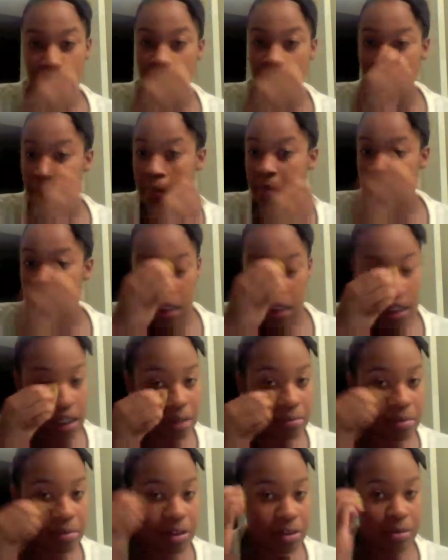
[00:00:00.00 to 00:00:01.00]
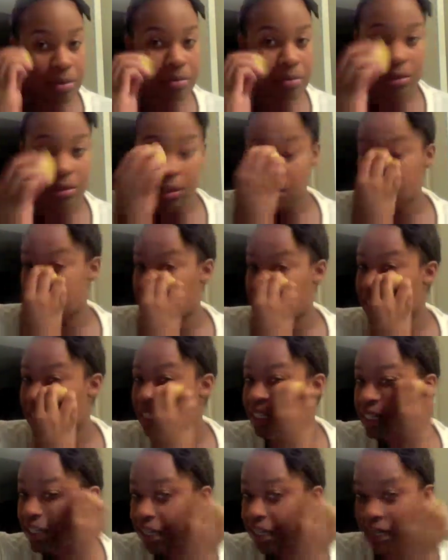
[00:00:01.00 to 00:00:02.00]
And most people don't need it. I
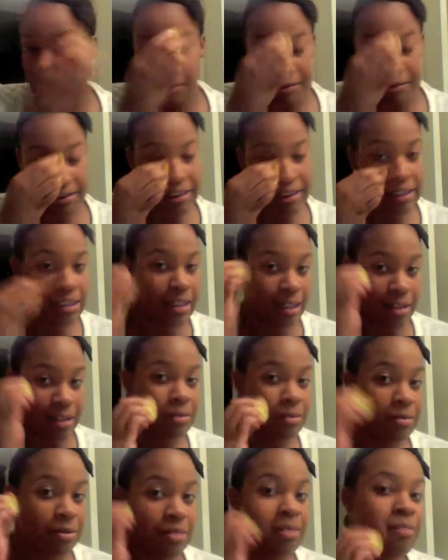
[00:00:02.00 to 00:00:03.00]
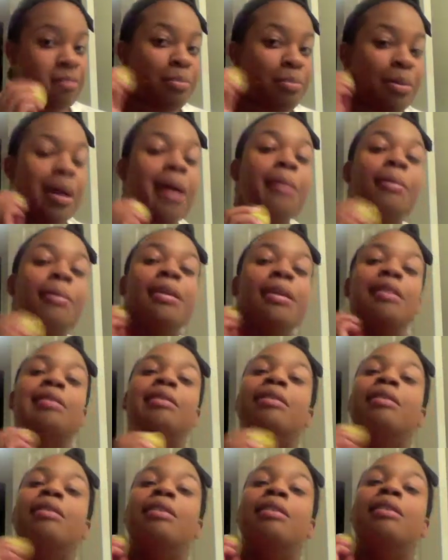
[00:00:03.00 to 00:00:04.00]
really don't. Probably don't
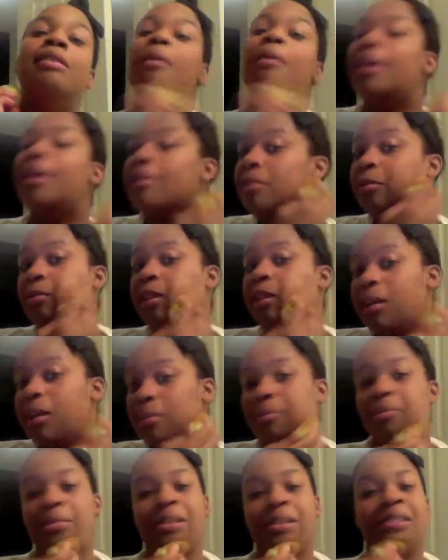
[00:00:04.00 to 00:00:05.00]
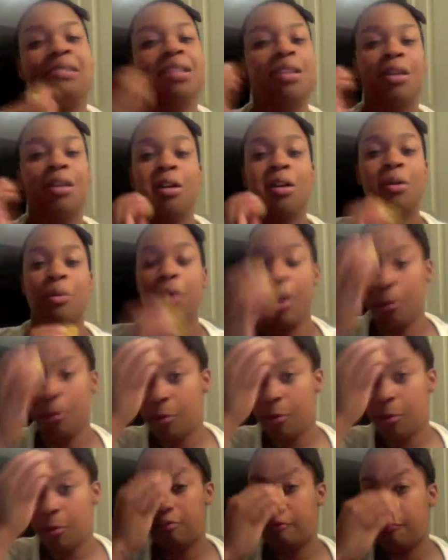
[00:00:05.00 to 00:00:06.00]
have to wear it, but when I want a
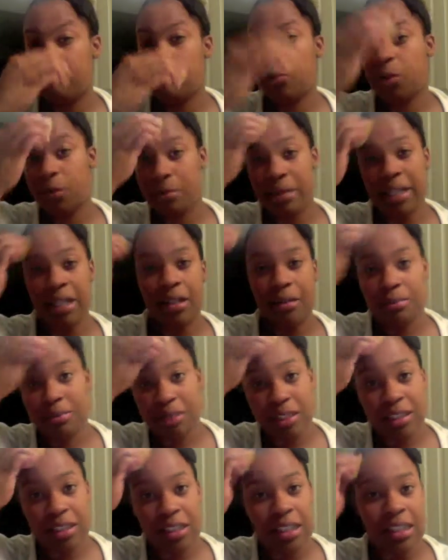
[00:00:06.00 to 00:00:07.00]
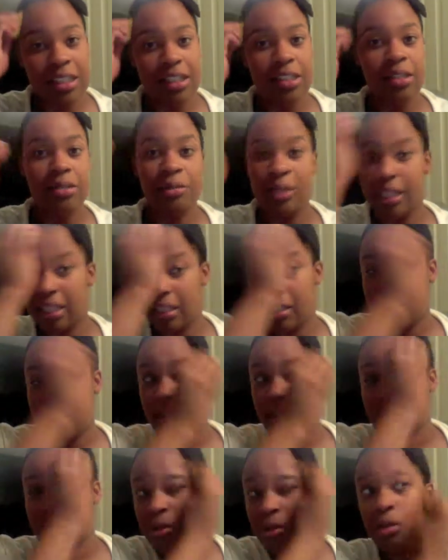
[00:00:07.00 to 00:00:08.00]
full makeup look, I do like to
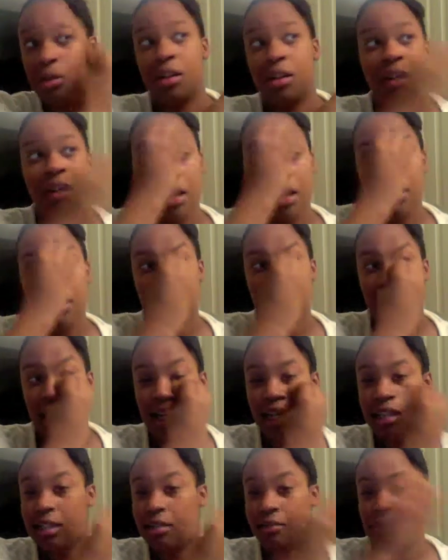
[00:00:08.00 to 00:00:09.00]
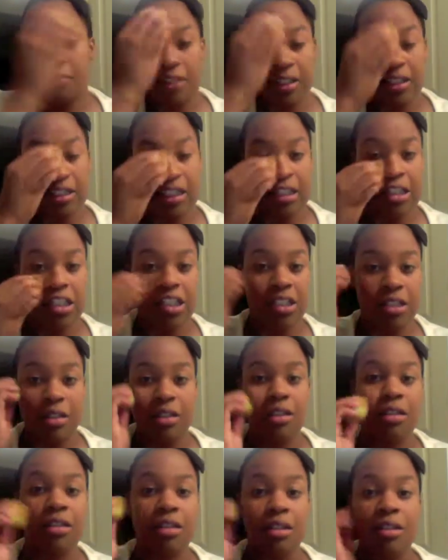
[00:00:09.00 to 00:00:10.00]
add some foundation and
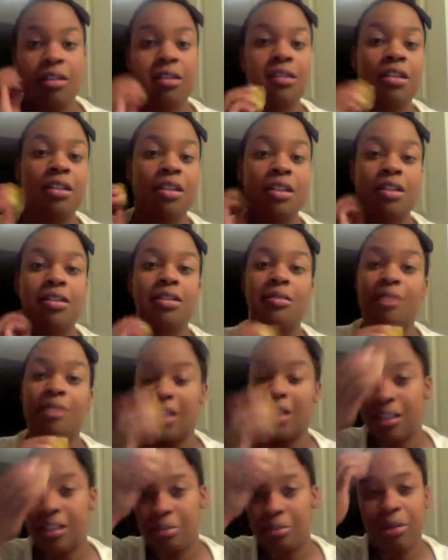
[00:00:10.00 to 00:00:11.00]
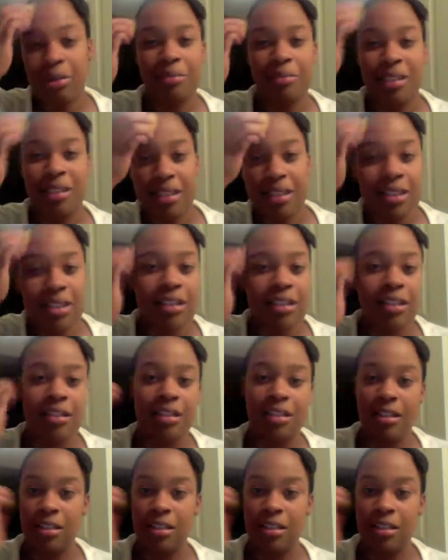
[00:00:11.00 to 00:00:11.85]
do that to prep my skin. So,